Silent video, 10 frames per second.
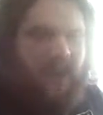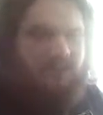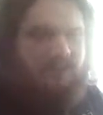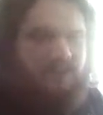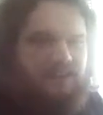
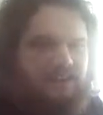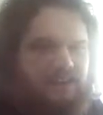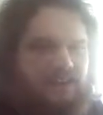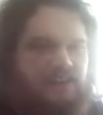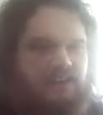action.
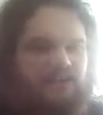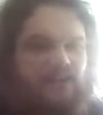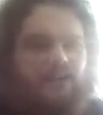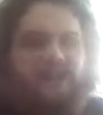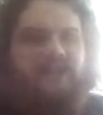
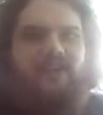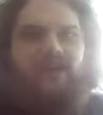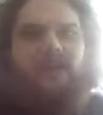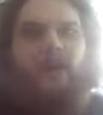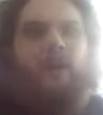So,
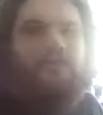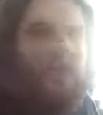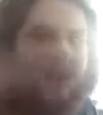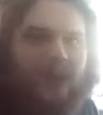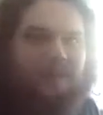the whole
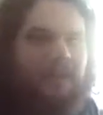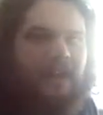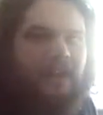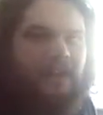time,